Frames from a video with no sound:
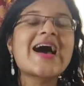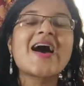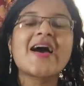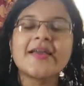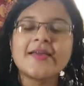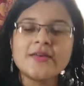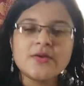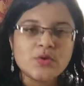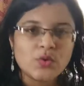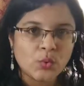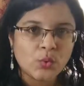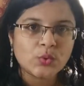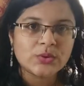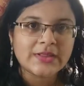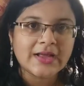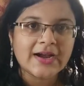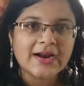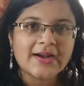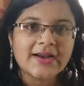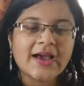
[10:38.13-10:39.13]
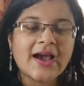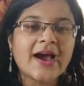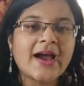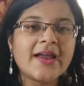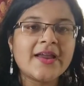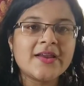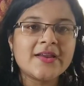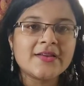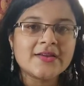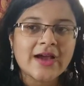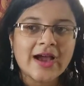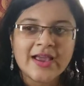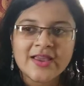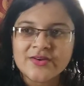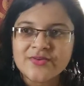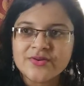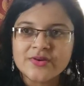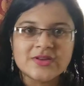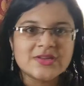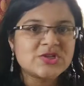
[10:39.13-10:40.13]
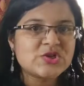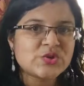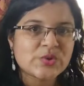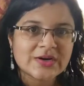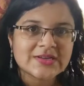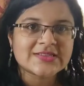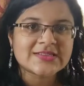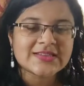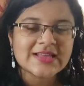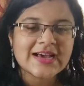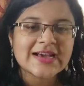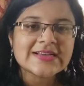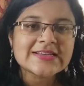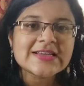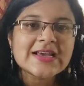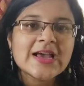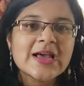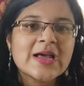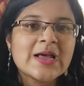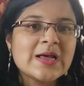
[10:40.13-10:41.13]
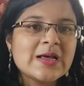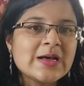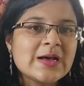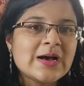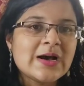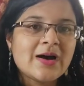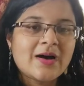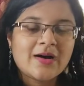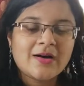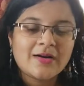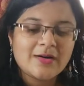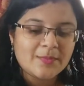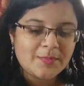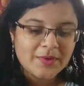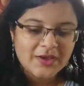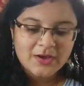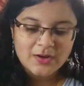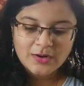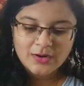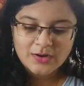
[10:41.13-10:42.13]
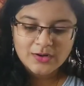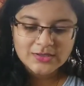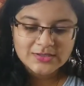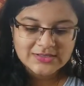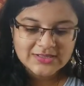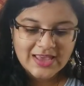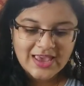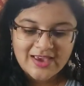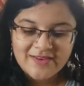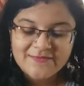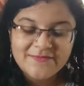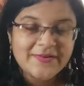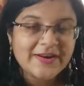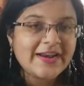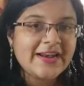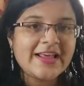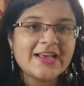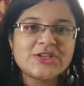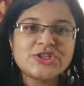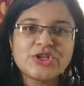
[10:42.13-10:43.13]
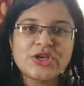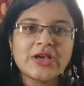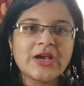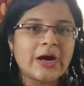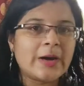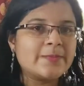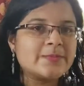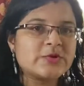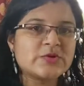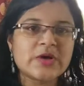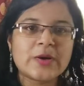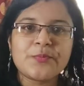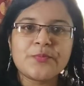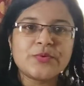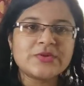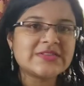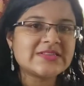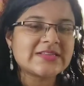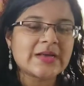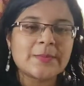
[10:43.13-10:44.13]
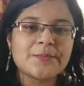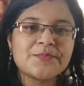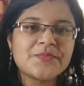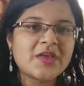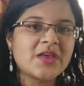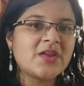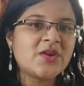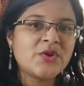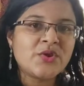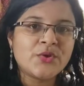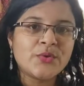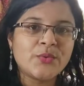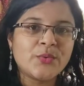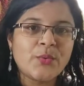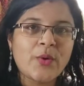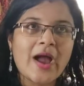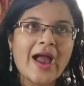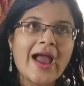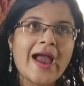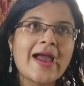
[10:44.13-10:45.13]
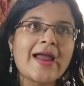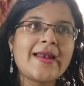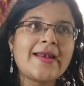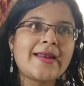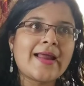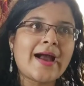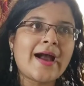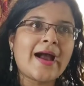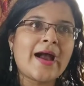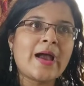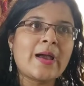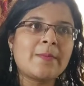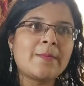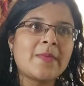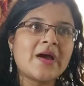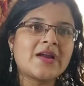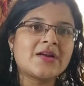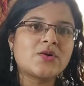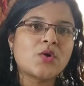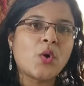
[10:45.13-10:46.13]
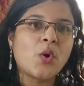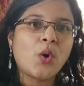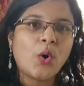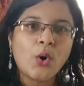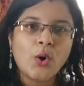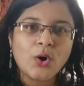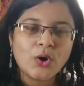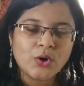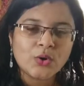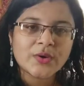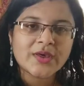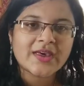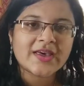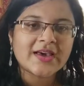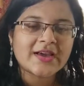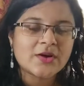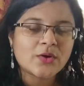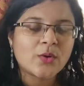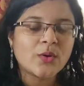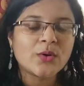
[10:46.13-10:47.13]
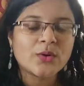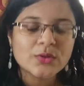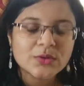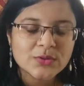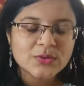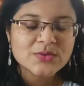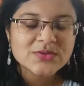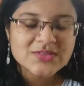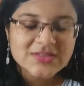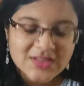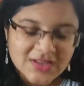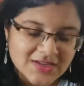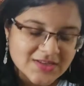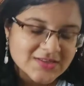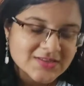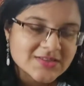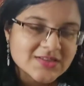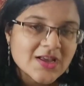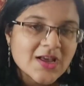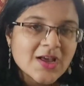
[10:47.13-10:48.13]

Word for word: I know that. I, I really trust that uh, because every day she comes up with something new and I am at all looking at all those things.